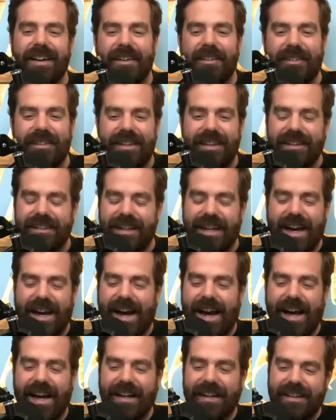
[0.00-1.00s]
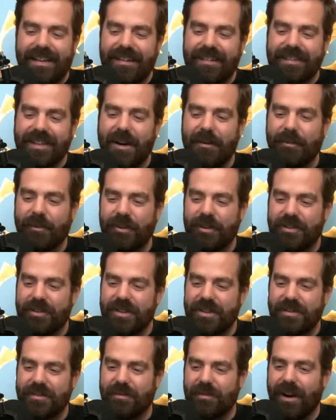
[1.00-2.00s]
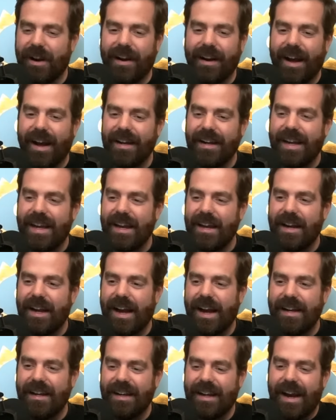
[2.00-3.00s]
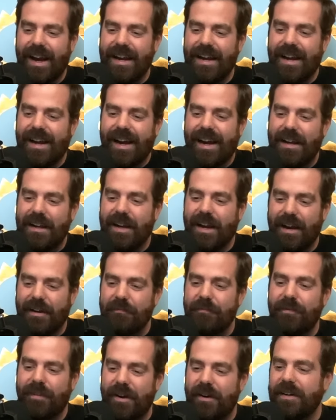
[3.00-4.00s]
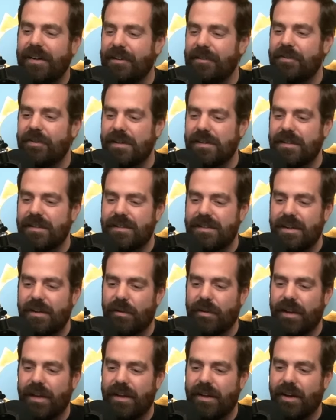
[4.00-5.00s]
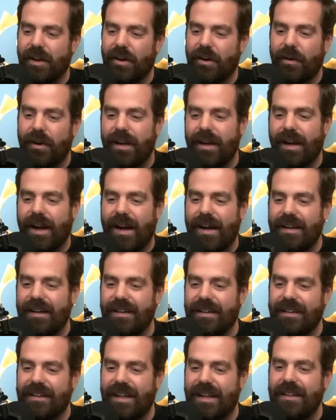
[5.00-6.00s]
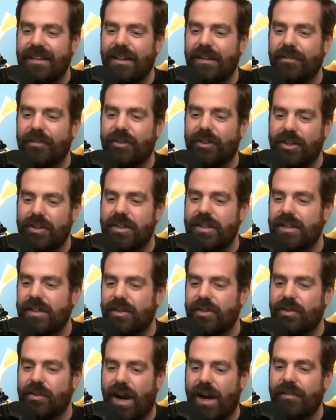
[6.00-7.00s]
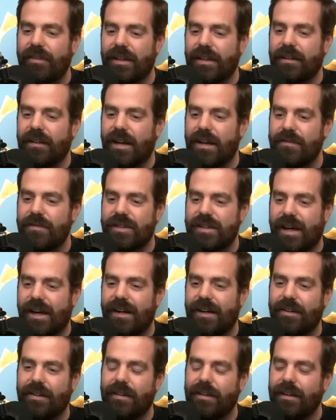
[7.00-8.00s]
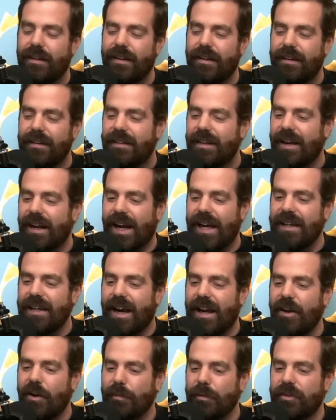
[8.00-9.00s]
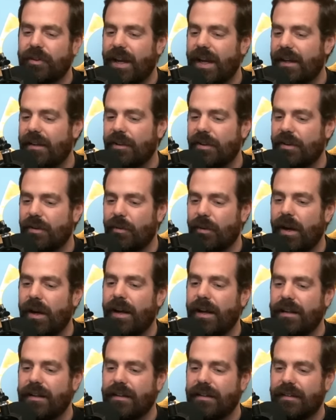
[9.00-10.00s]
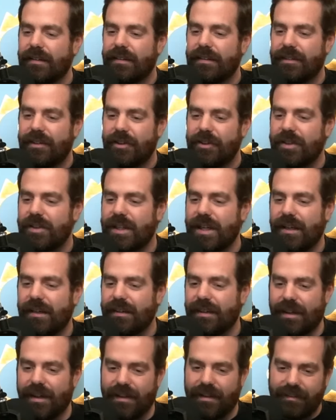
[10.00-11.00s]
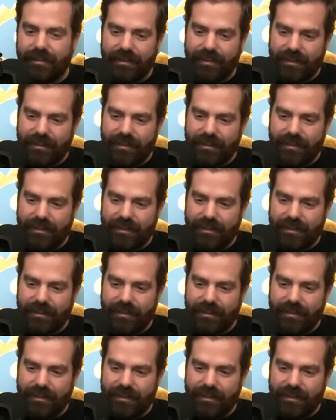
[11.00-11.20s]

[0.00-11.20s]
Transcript: But this couple is just great. I'm very interested to see where they go, and they live such an extravagant lifestyle that I almost can't look away. They're just killing it.